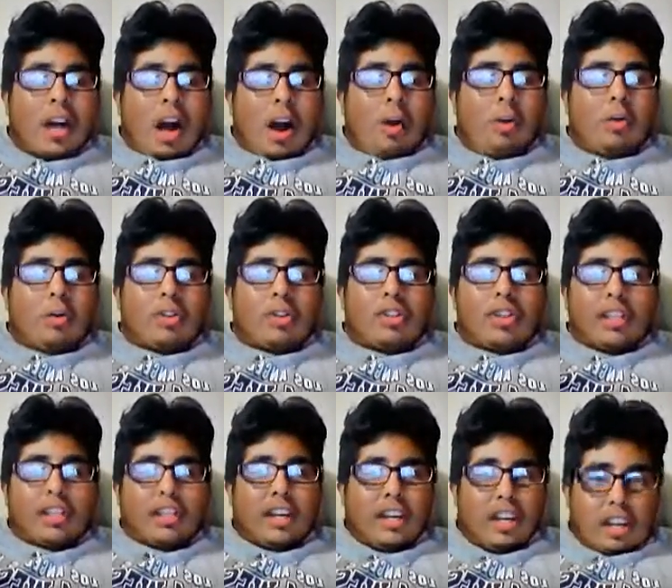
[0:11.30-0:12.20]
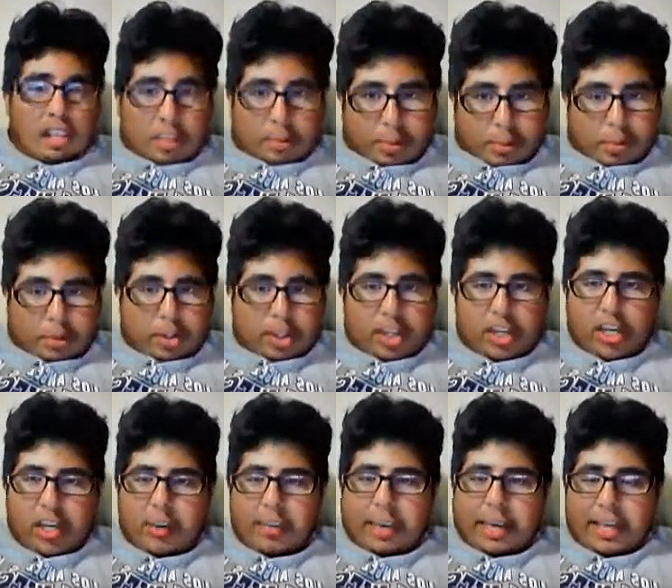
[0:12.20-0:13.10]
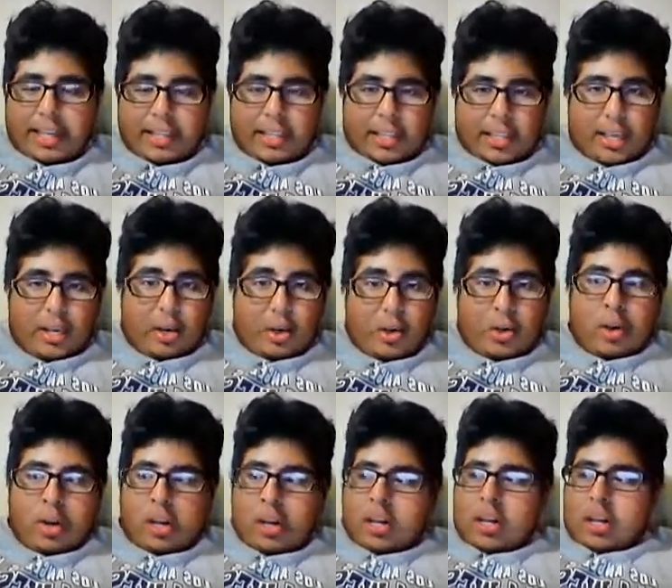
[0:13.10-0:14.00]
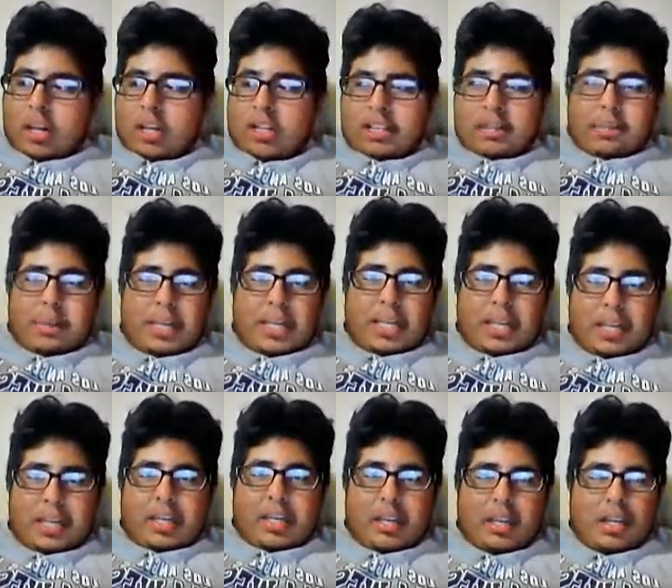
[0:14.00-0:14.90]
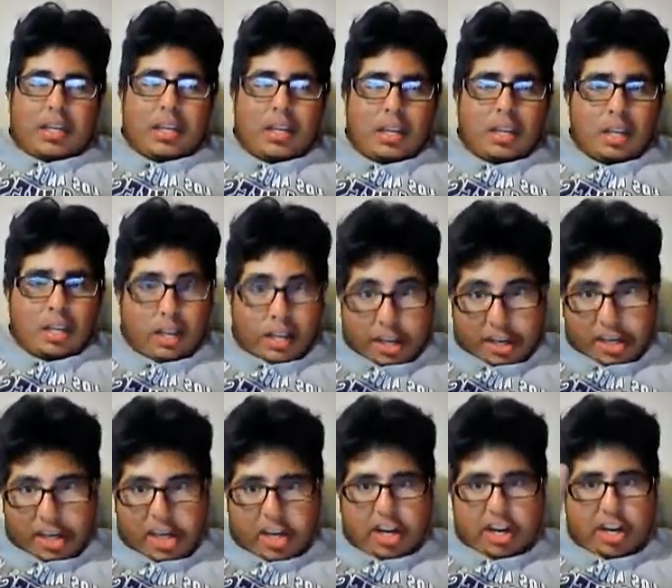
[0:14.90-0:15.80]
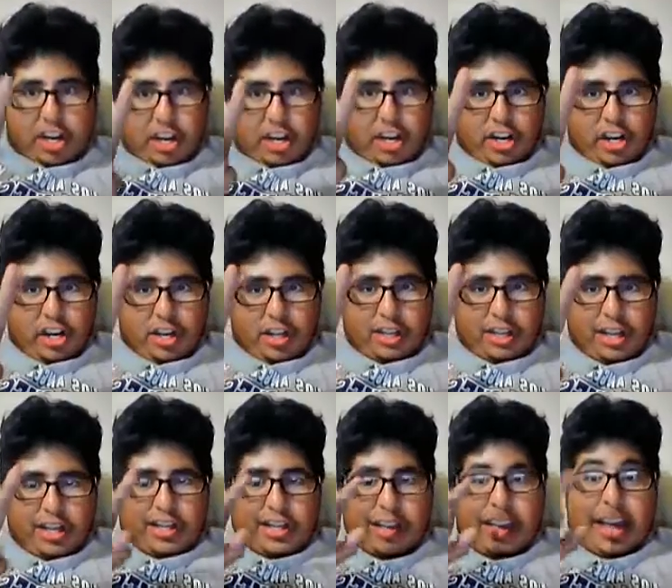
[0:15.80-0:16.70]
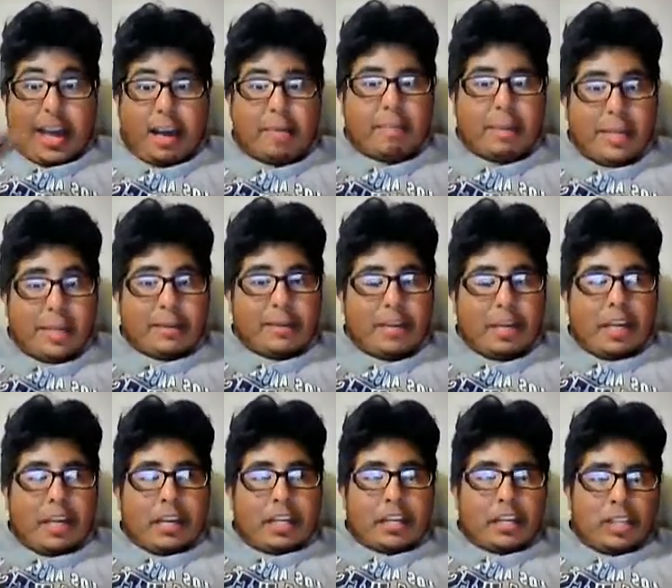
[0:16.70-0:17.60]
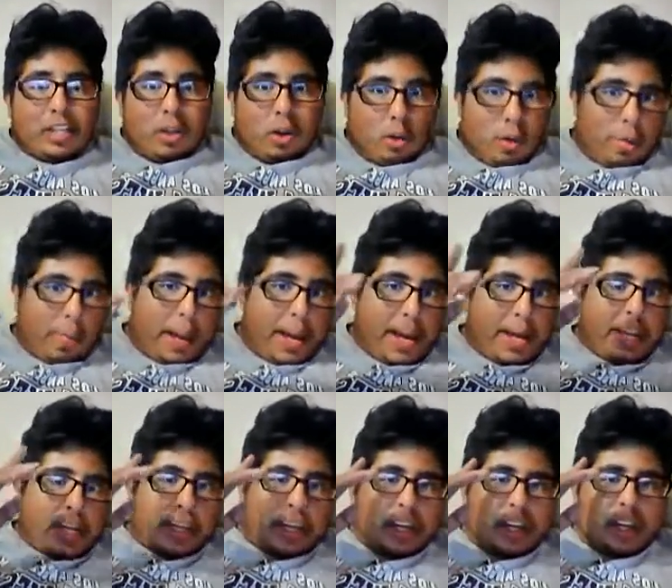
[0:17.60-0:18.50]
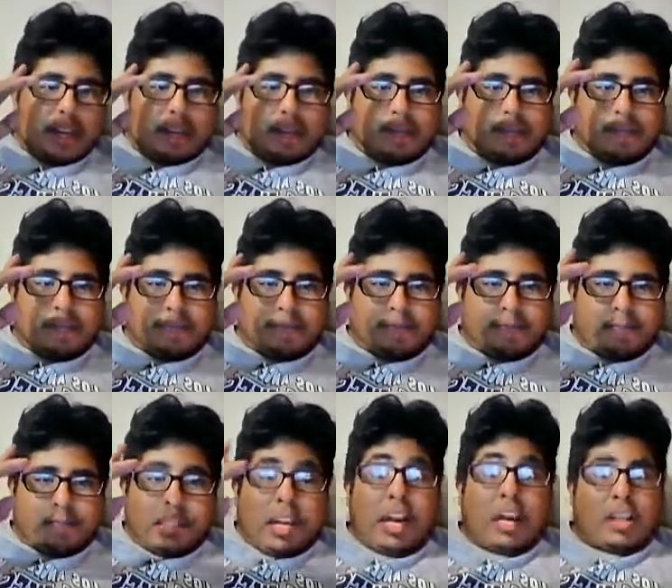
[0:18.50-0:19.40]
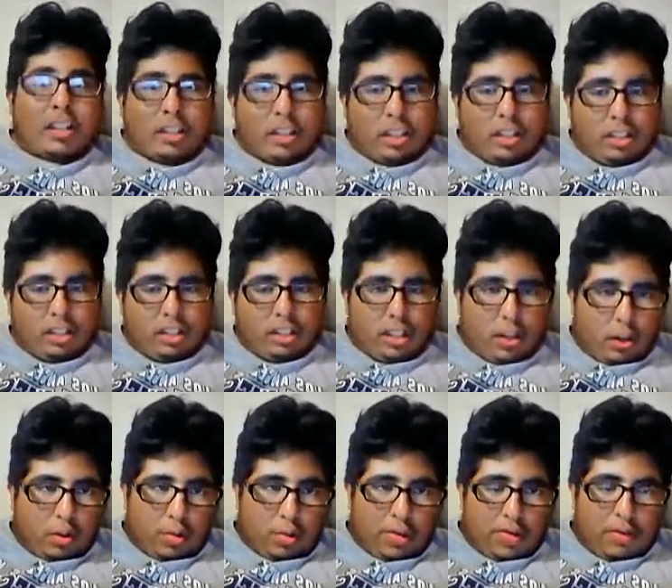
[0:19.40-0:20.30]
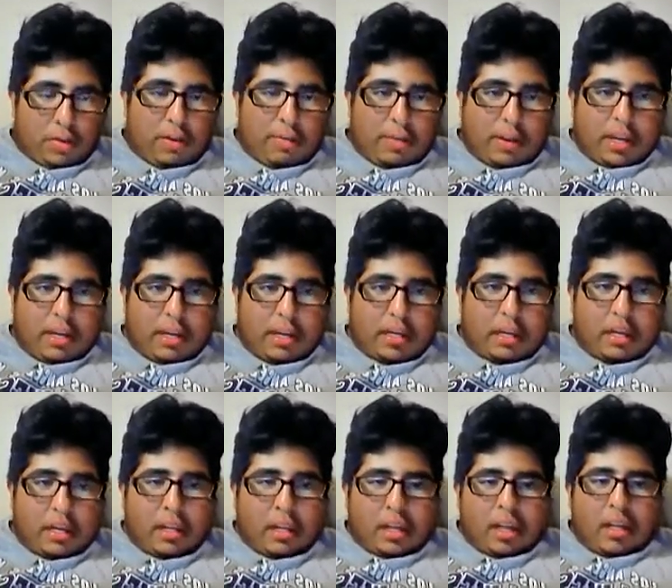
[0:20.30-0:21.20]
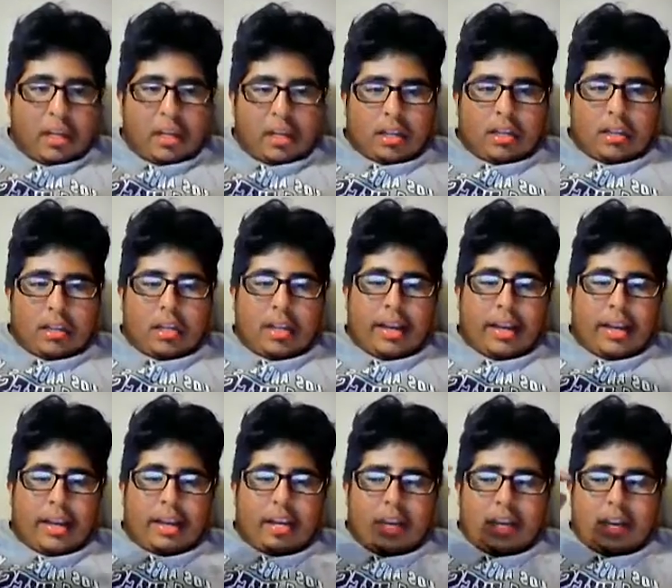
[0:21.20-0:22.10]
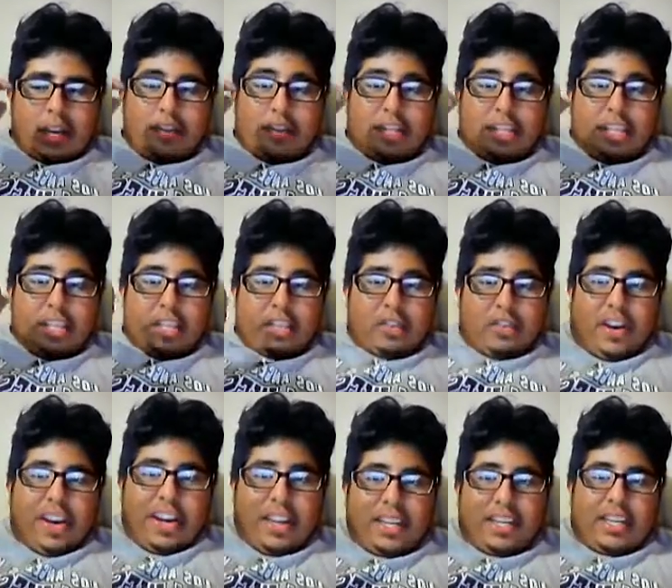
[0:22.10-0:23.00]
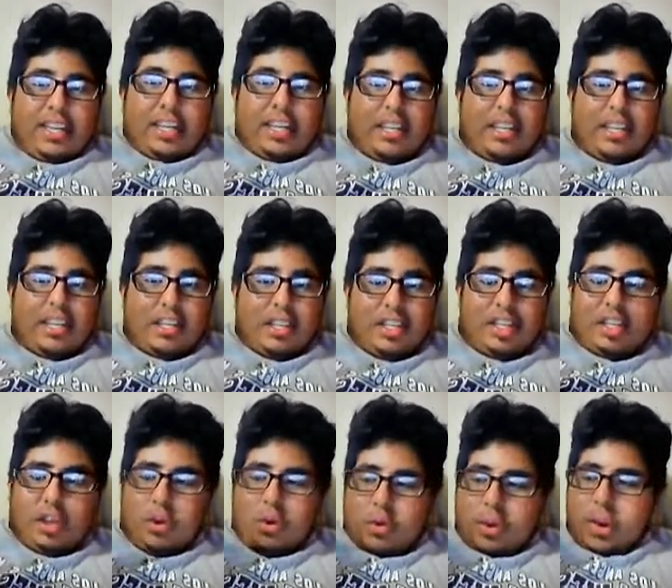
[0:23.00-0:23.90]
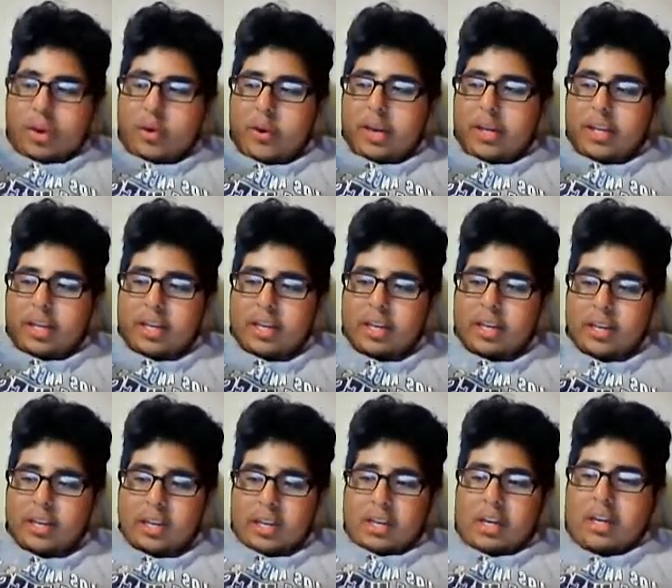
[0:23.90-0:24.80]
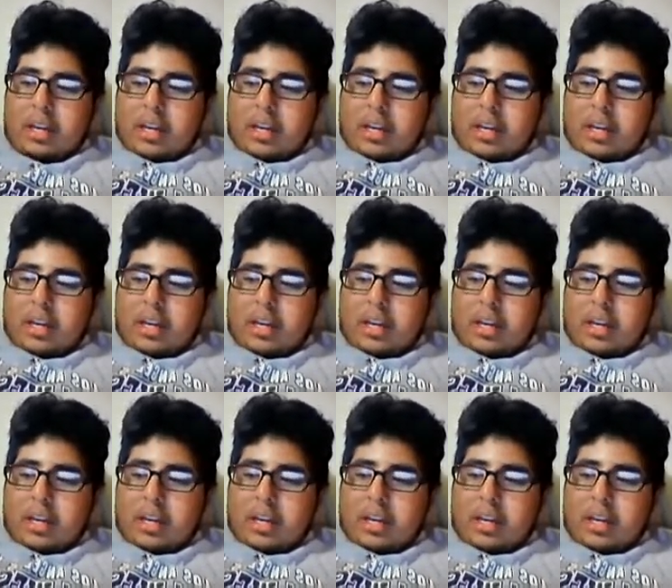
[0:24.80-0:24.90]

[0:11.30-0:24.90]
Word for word: I was at the hospital checking on my A C L. It's been a year that it happened, so my um, doctor told me from uh, that uh, everything's fine. So now I could